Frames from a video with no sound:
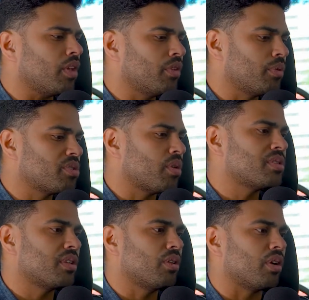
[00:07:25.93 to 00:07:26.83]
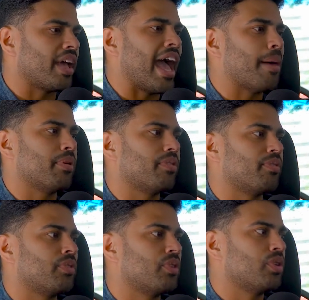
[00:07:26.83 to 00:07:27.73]
there was always a little gap
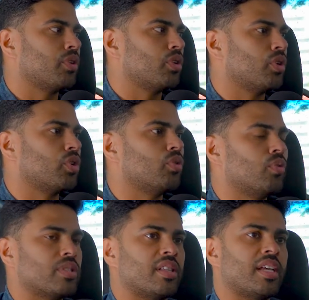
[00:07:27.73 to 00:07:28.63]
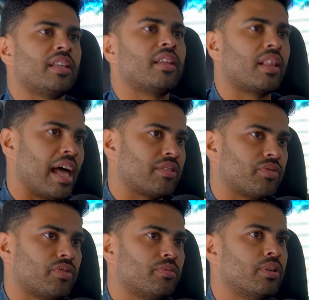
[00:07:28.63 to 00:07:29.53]
of who was leading the
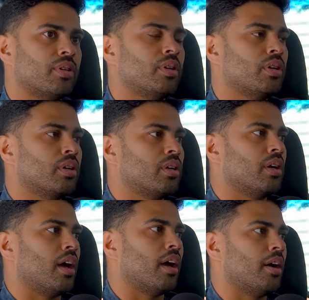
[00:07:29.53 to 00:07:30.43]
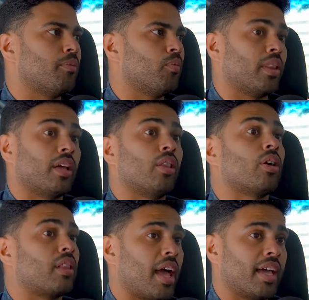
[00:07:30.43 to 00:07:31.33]
classroom, what they
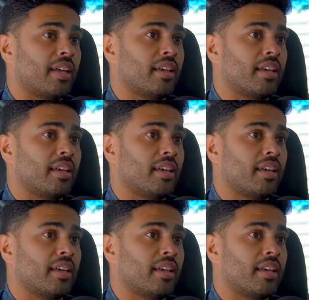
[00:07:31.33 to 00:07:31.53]
looked like,